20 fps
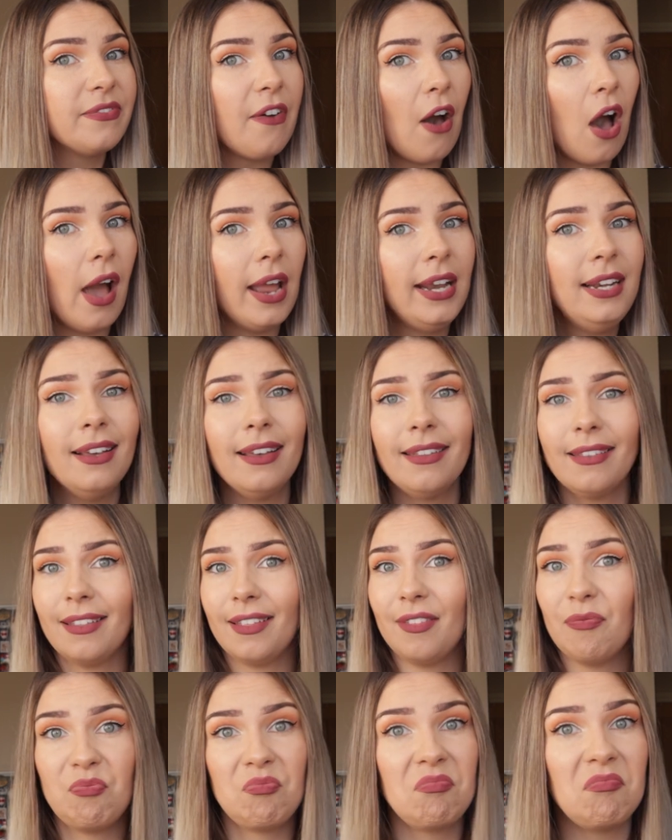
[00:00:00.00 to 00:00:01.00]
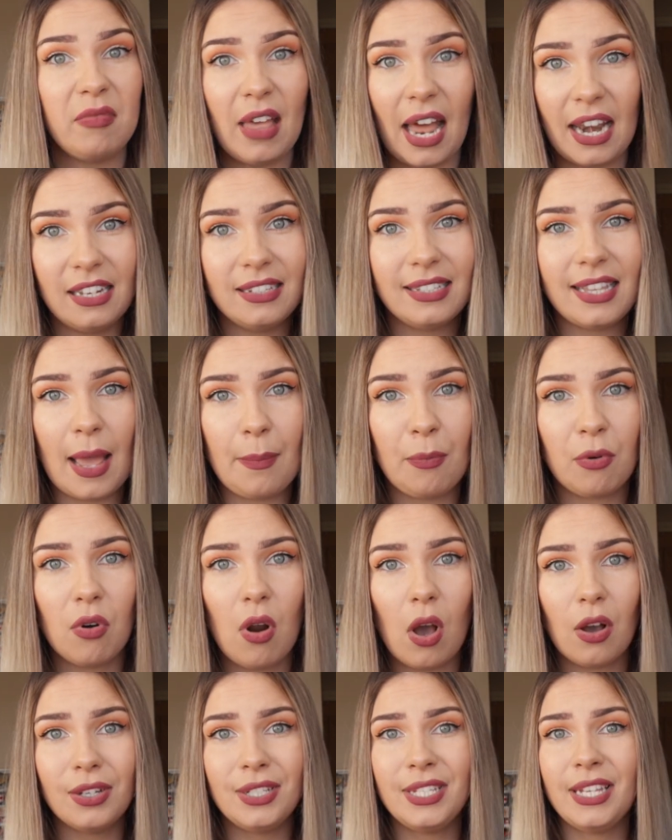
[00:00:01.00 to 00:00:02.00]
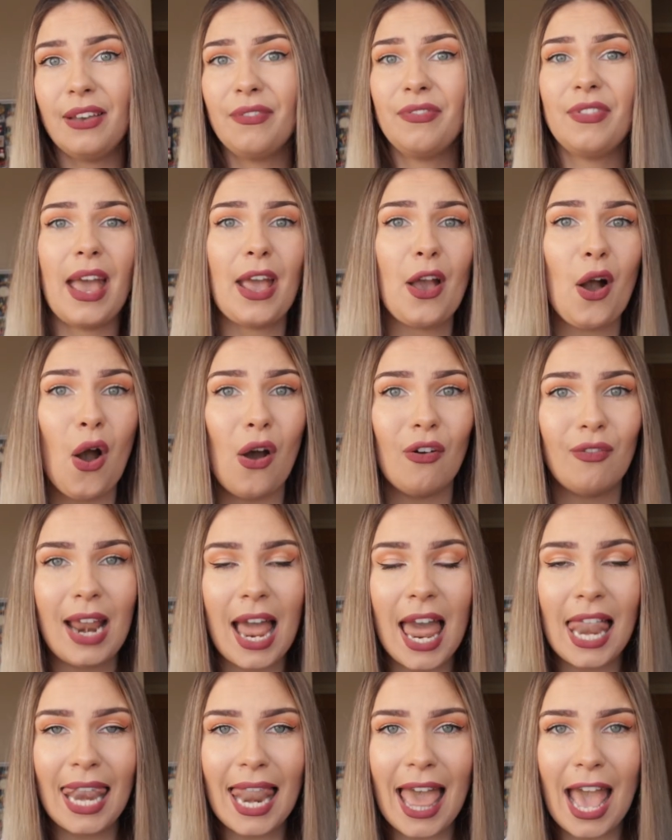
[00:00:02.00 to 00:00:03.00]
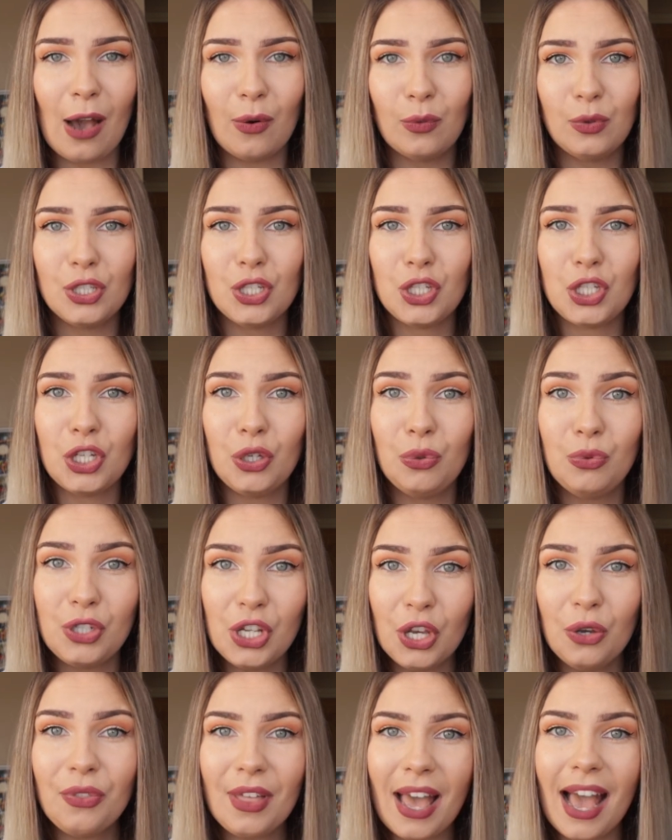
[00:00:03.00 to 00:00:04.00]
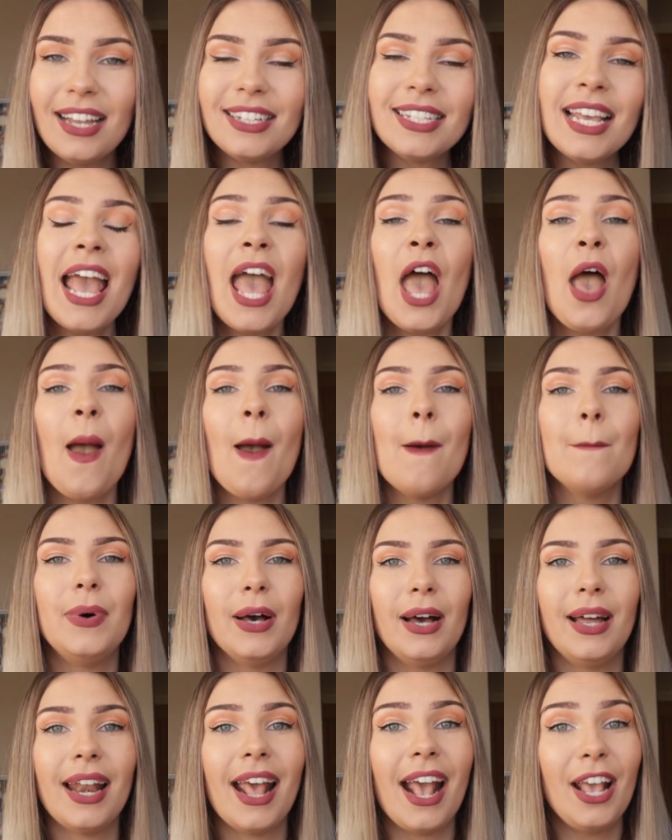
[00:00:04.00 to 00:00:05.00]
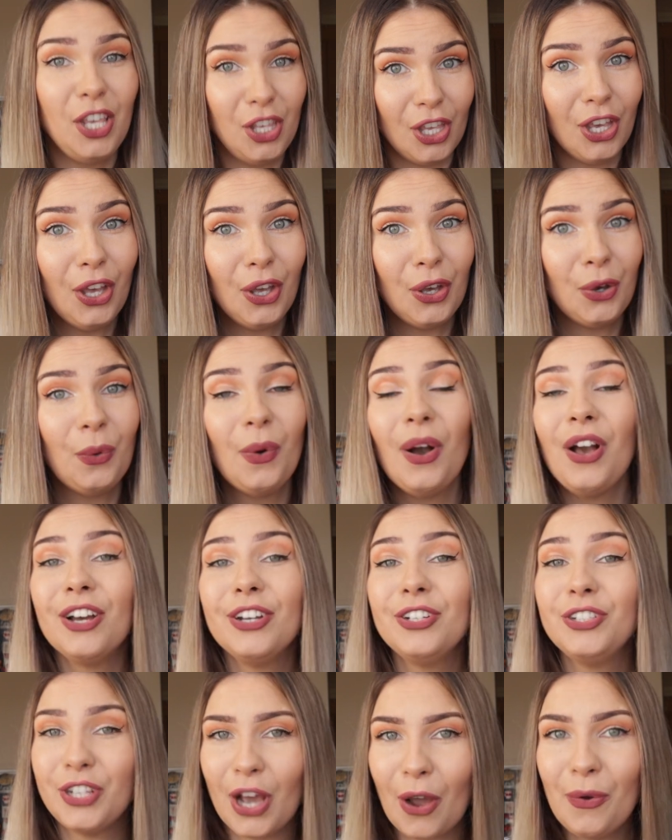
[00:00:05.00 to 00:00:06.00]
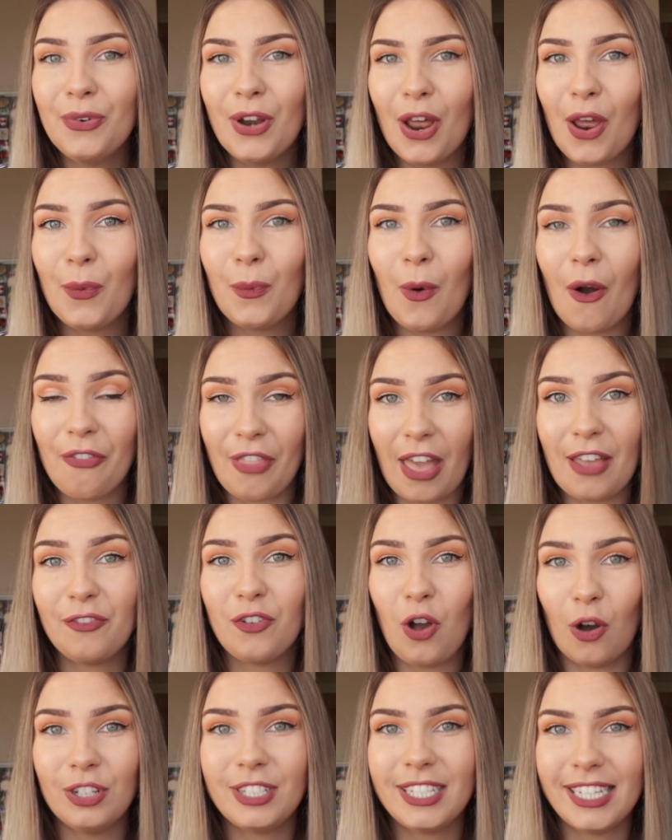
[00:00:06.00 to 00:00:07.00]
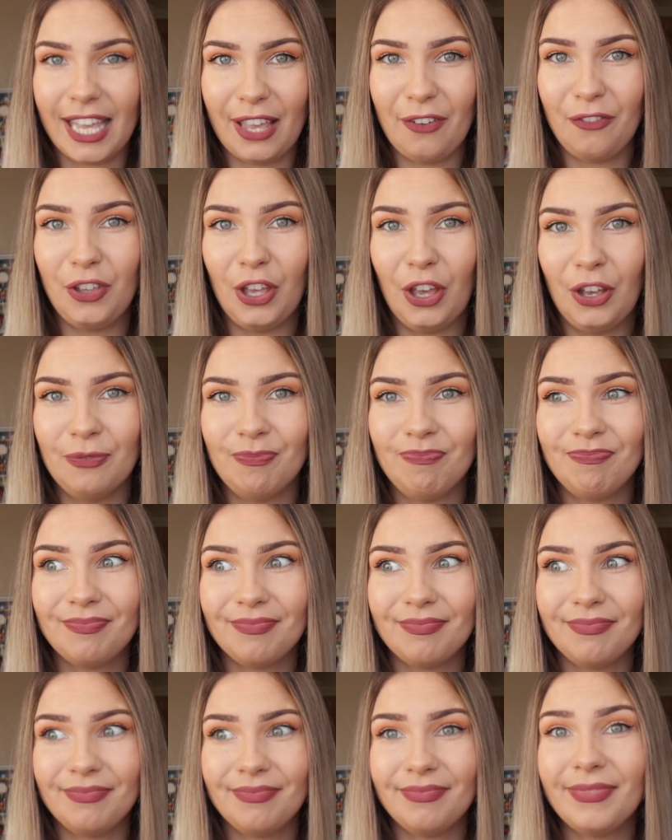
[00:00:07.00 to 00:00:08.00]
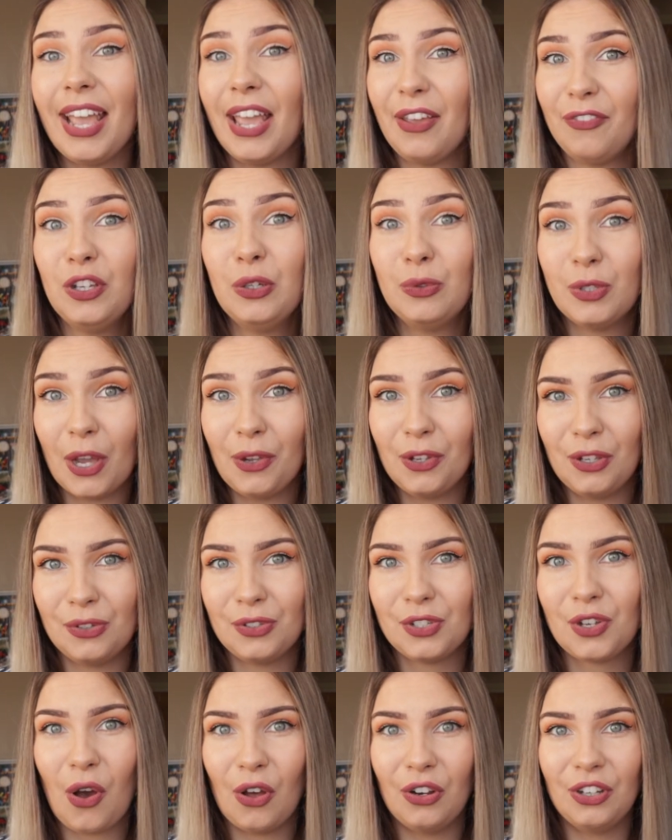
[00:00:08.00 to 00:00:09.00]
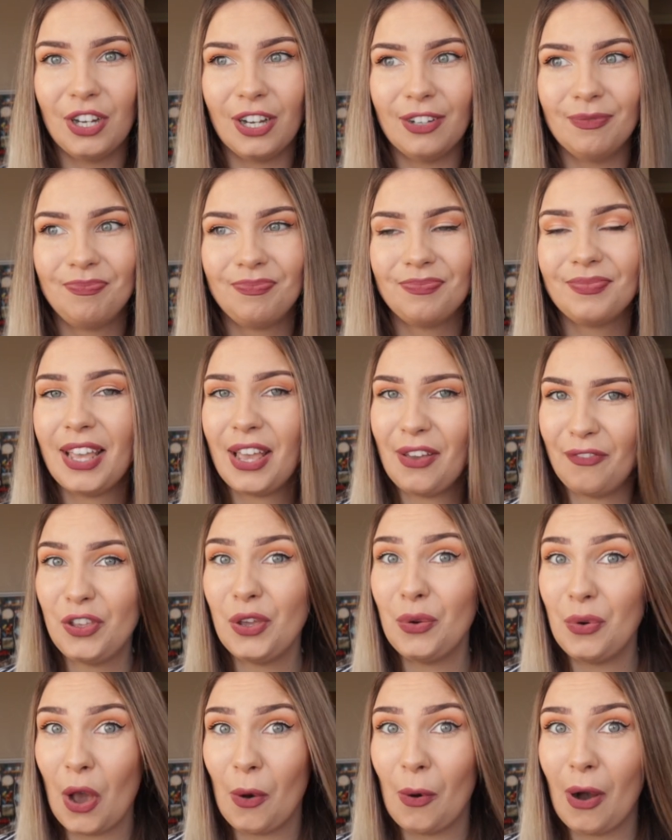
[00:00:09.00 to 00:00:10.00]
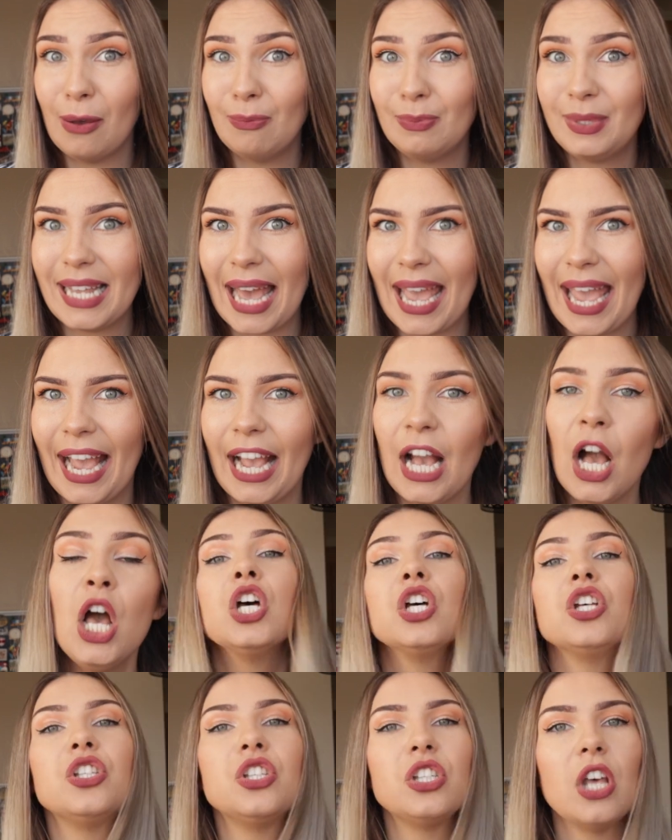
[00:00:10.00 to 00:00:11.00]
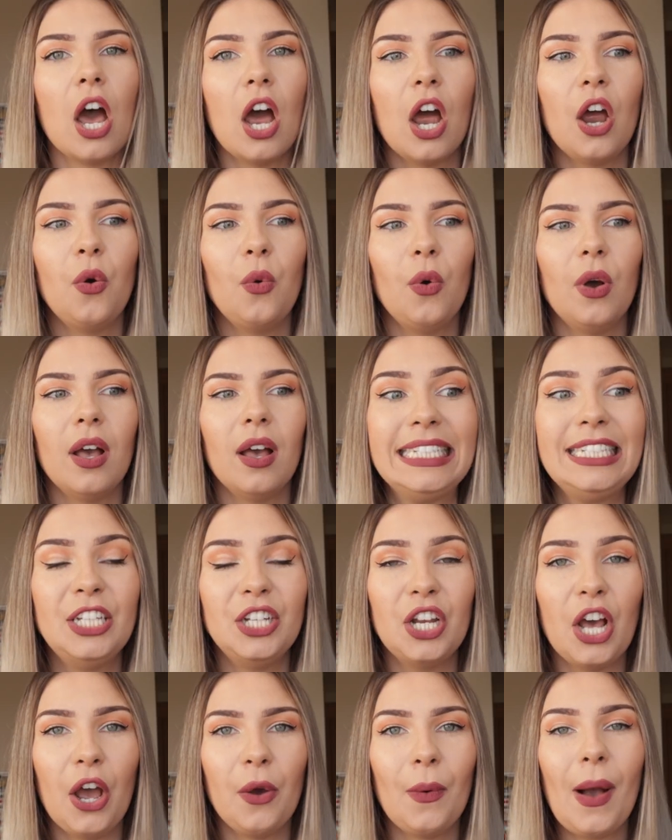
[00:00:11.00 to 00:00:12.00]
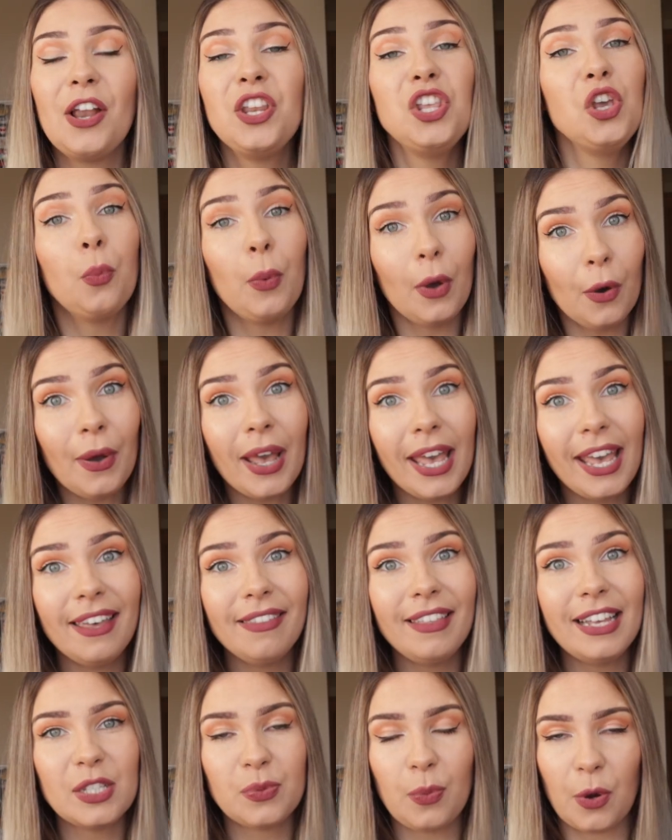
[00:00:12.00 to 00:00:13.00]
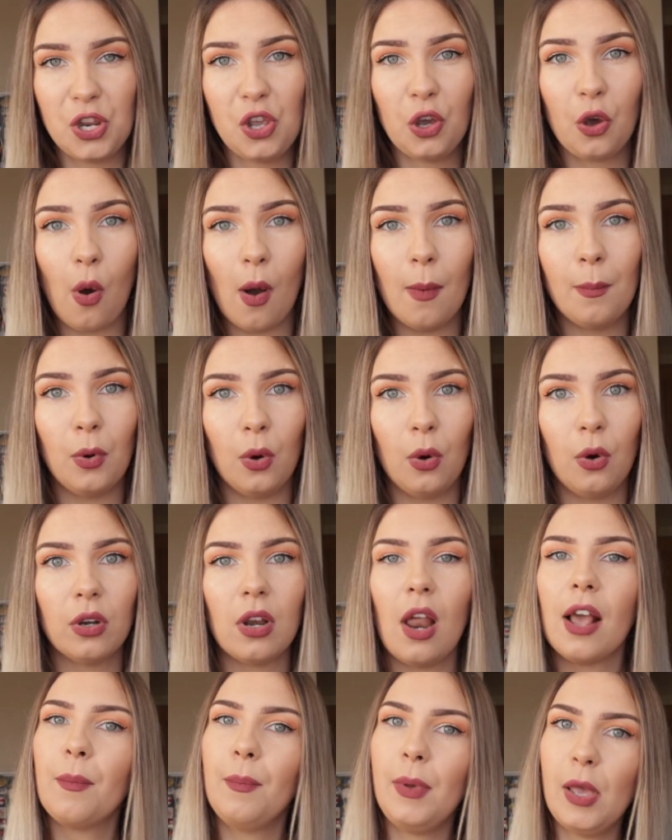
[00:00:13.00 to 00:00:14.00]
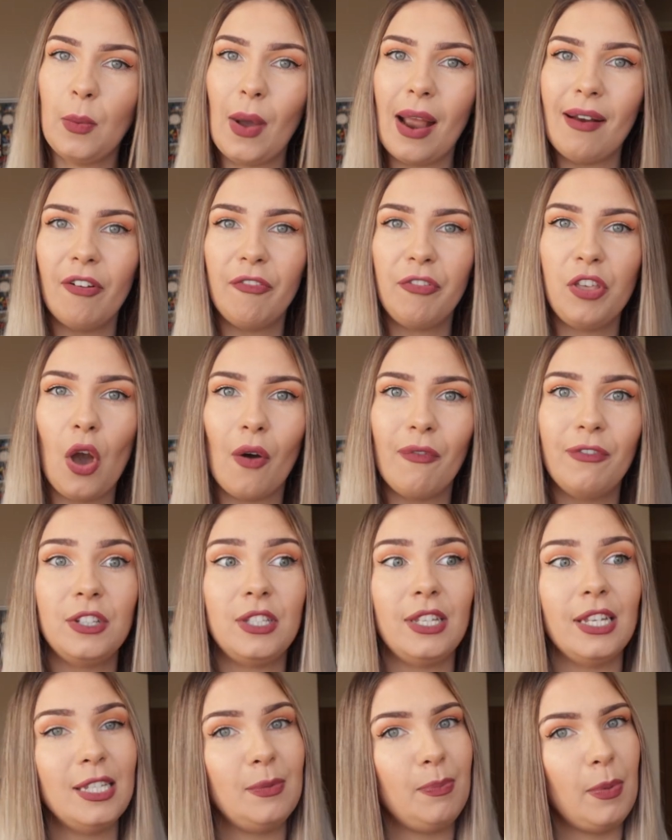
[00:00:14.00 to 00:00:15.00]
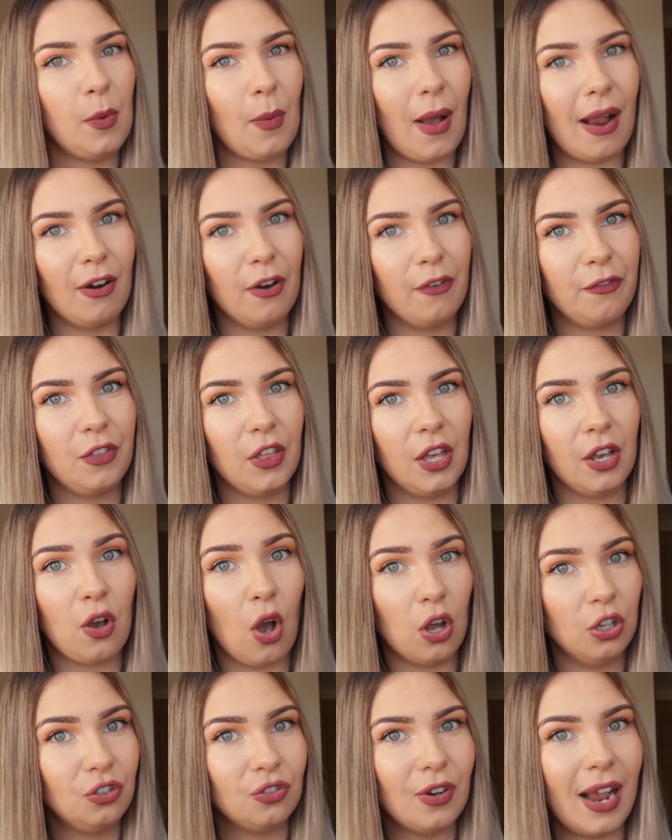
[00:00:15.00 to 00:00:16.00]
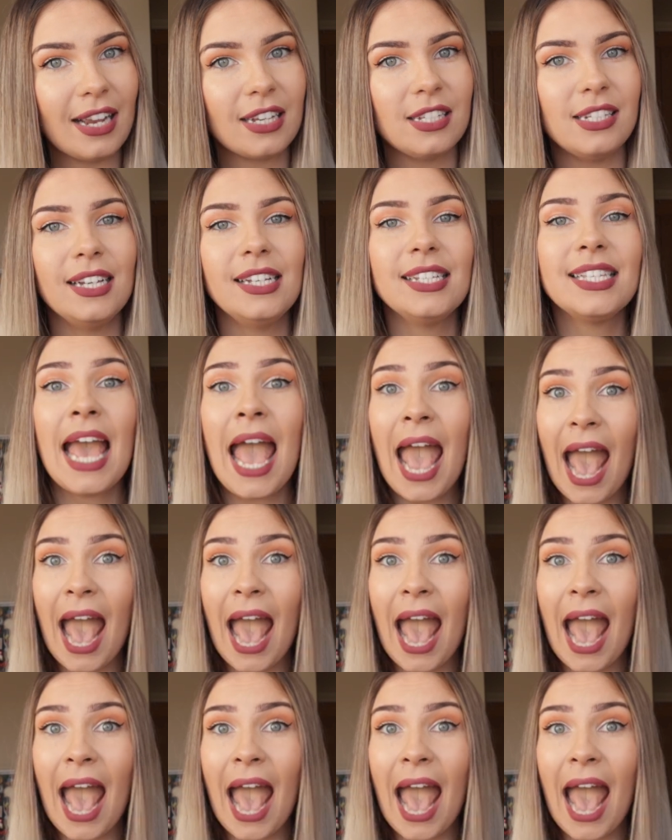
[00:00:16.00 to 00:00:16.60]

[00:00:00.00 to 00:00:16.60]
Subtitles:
fine, that is their prerogative, they are allowed to do that, but you don't know what they've got to give you if you don't use a condom, if you know what I'm saying. So, you know, and you will hear this when you go on board, like beware of the officers, beware of the contractors.